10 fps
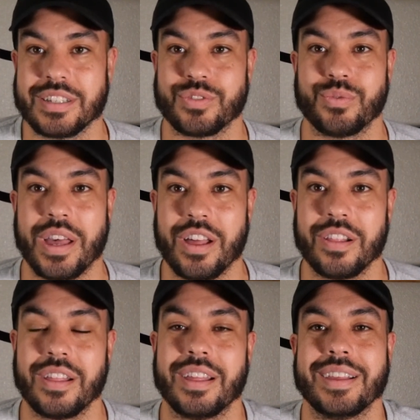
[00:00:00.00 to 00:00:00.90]
as
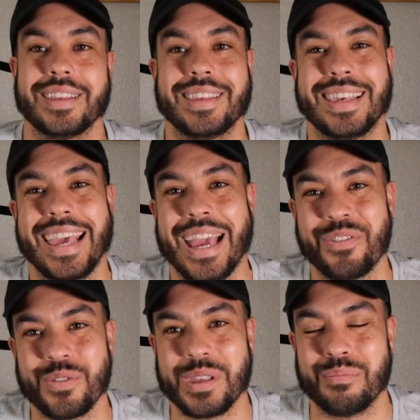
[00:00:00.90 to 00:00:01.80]
well. Can't
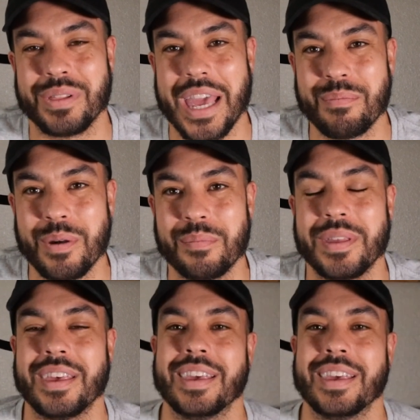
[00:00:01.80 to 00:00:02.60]
really blame them.